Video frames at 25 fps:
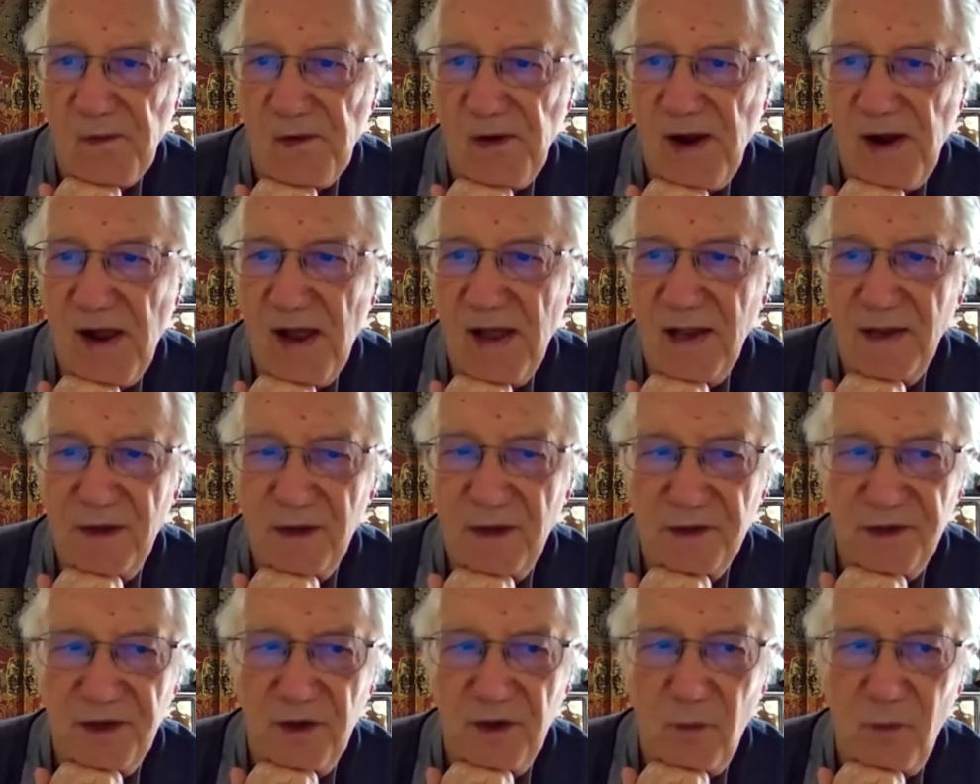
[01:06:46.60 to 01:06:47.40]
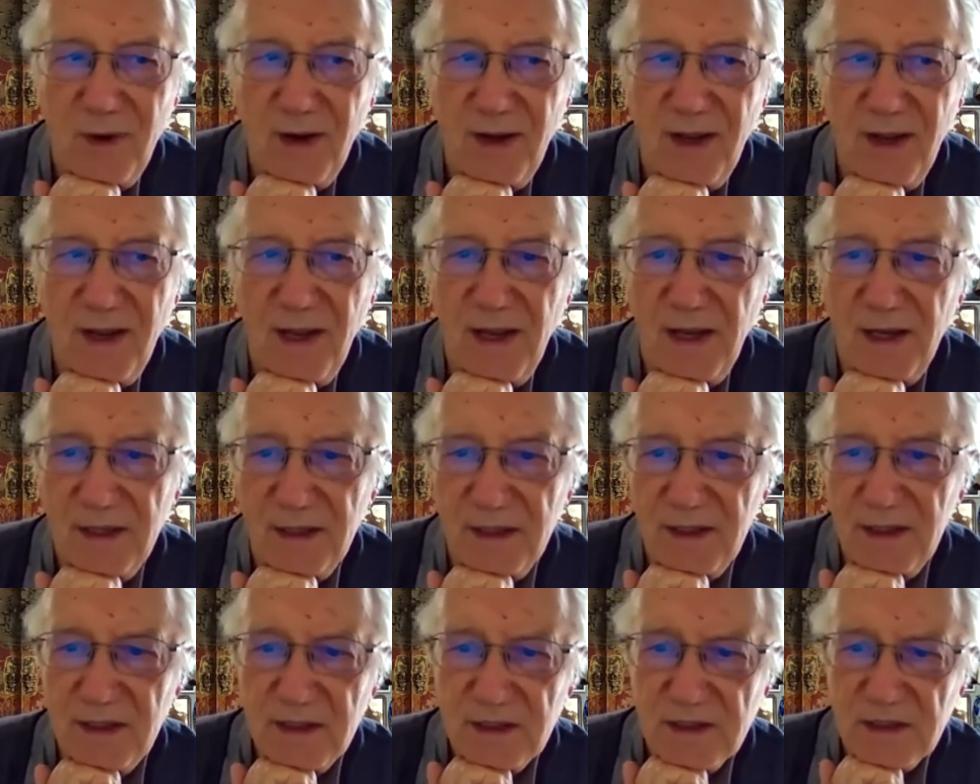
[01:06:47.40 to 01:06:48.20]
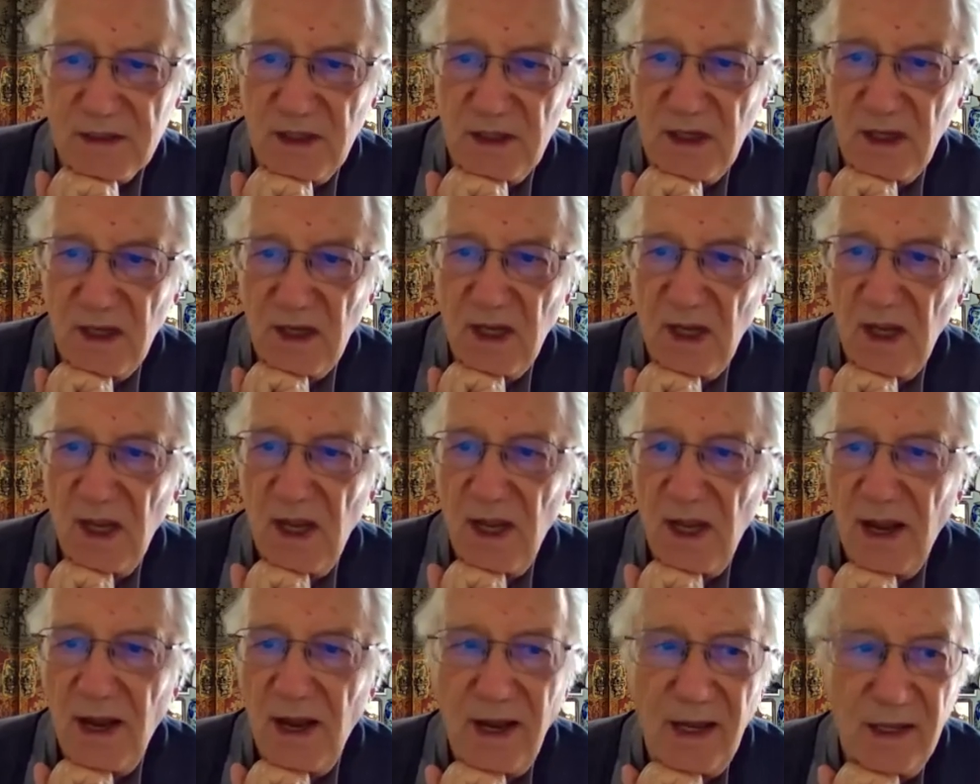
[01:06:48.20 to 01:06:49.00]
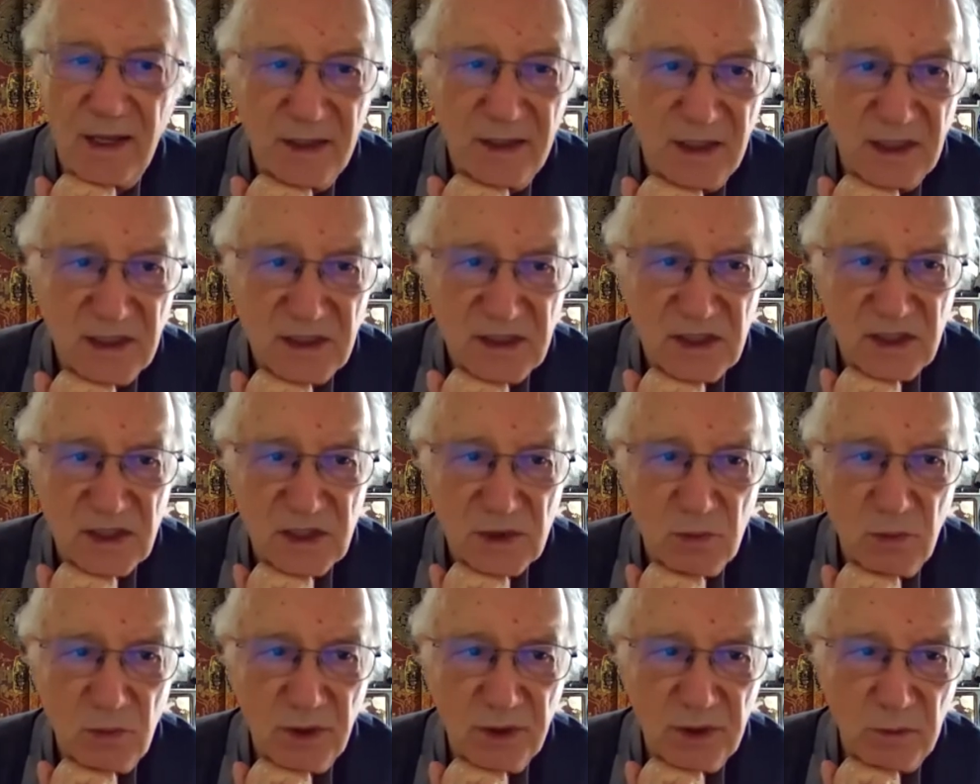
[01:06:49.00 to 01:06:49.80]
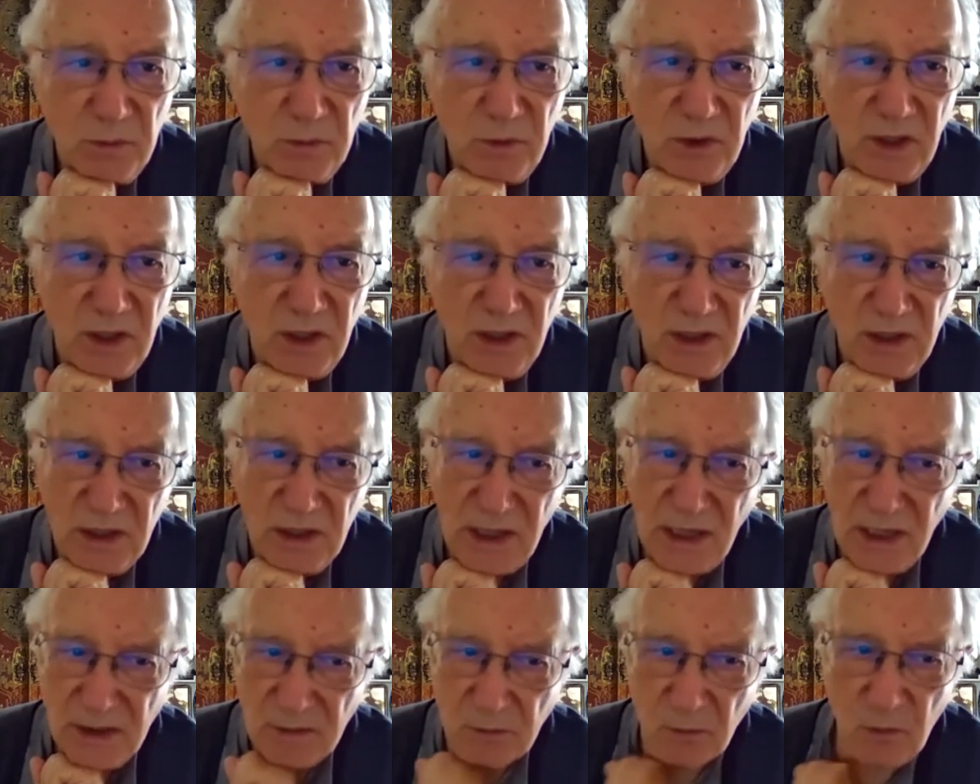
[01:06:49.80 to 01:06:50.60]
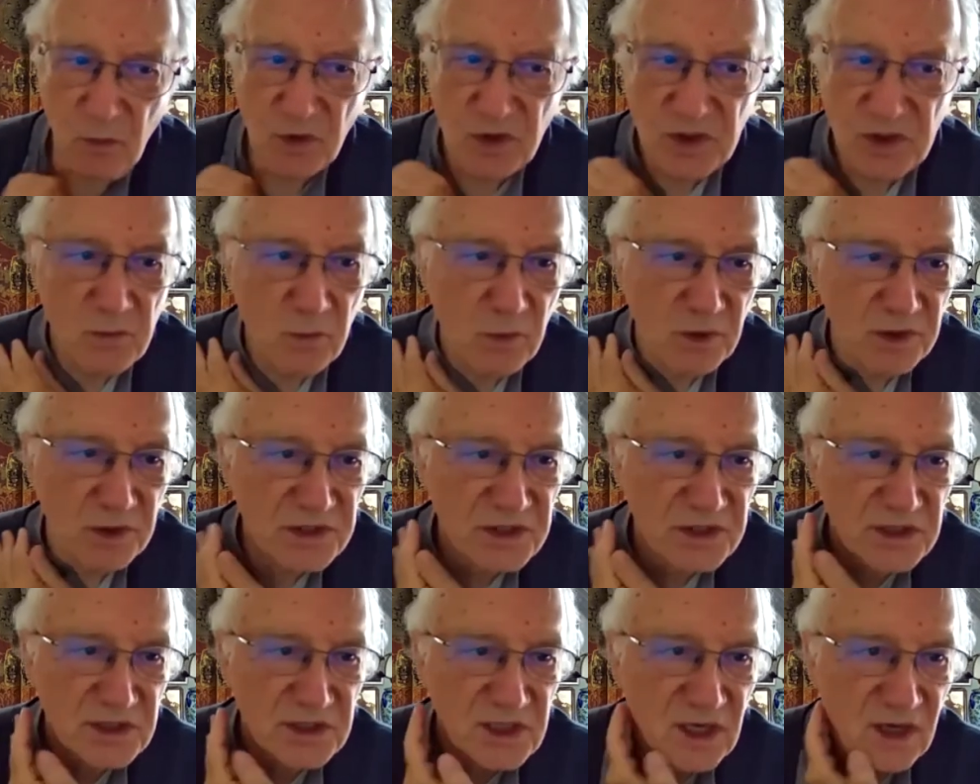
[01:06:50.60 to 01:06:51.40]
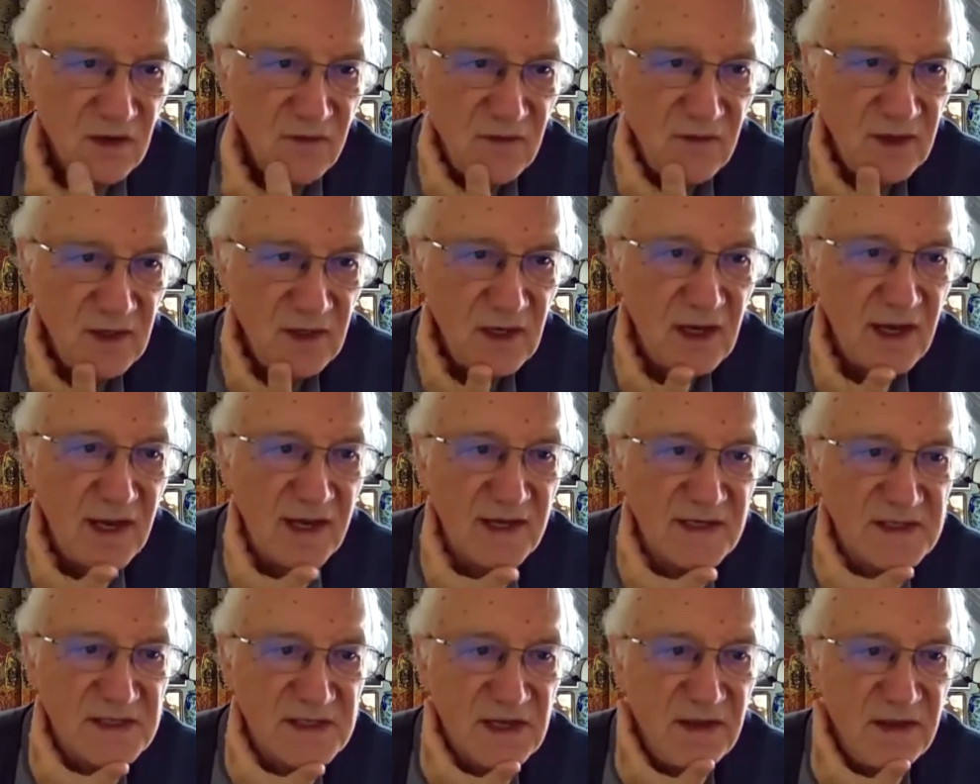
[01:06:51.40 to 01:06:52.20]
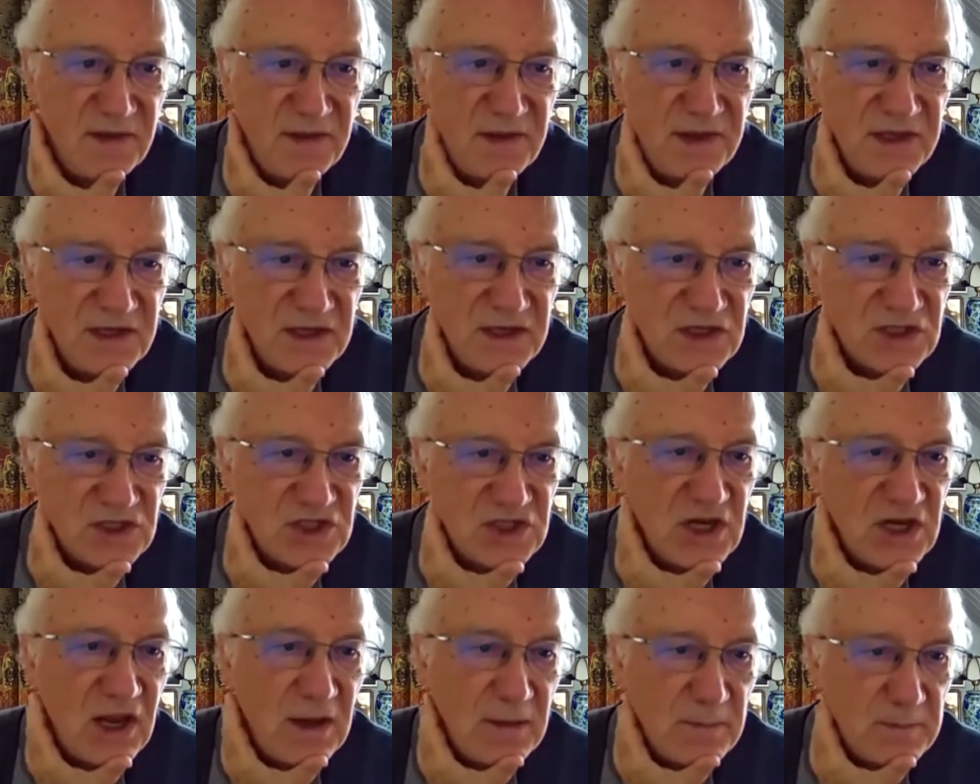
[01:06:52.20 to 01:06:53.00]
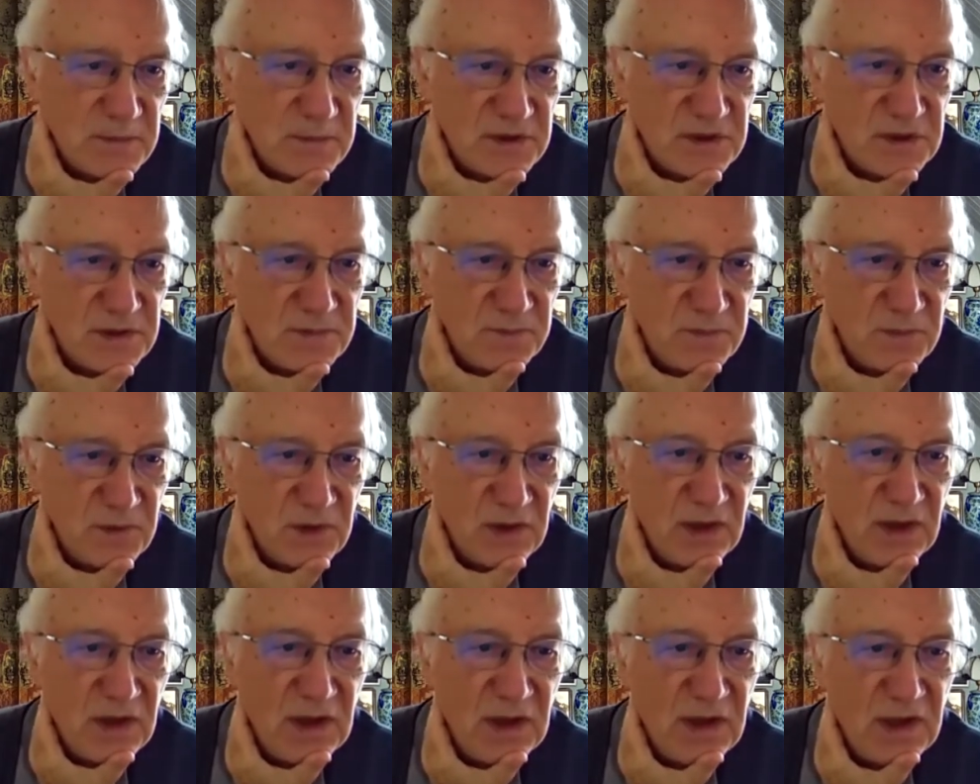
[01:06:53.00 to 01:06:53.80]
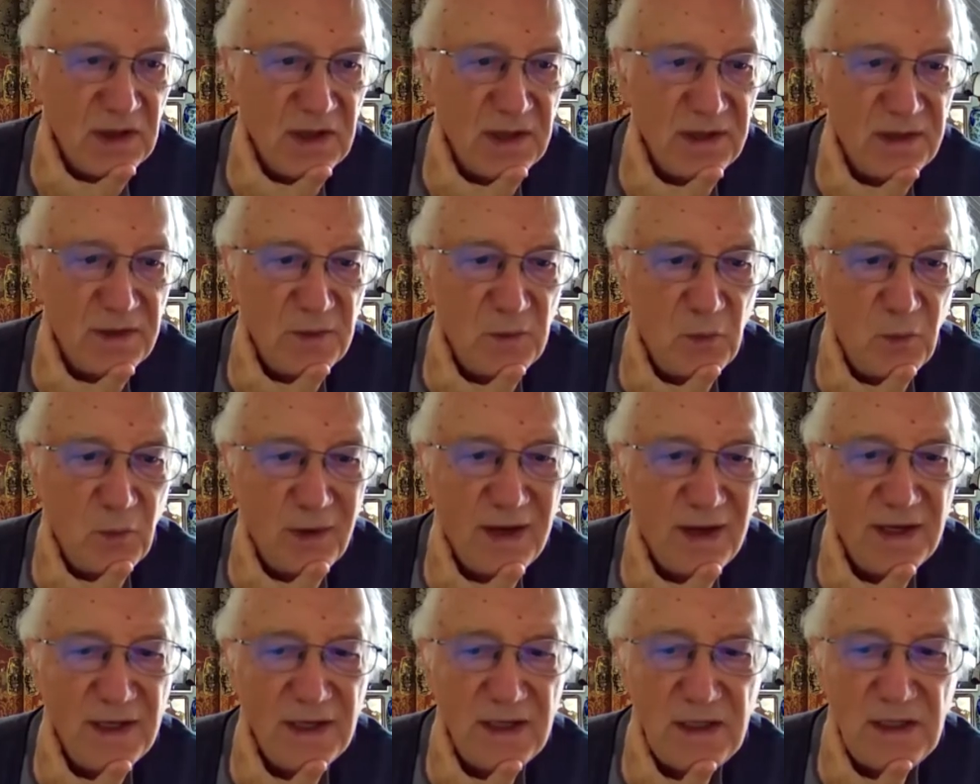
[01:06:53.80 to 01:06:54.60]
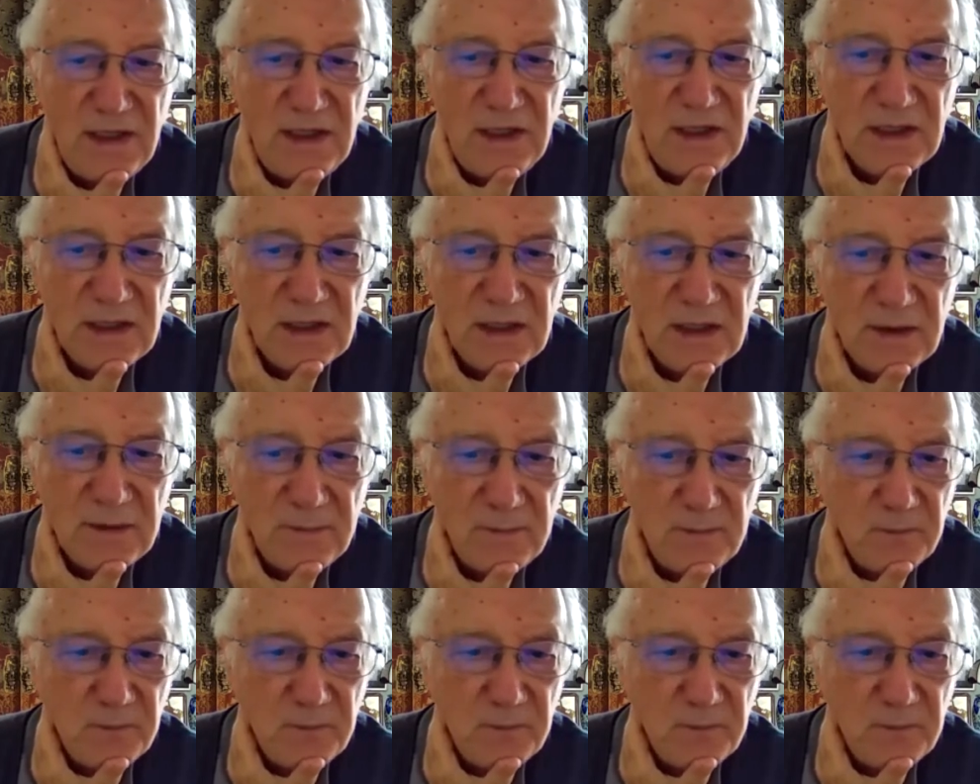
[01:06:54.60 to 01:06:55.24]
another one like this. And this is what what is giving us these shapes. The one here,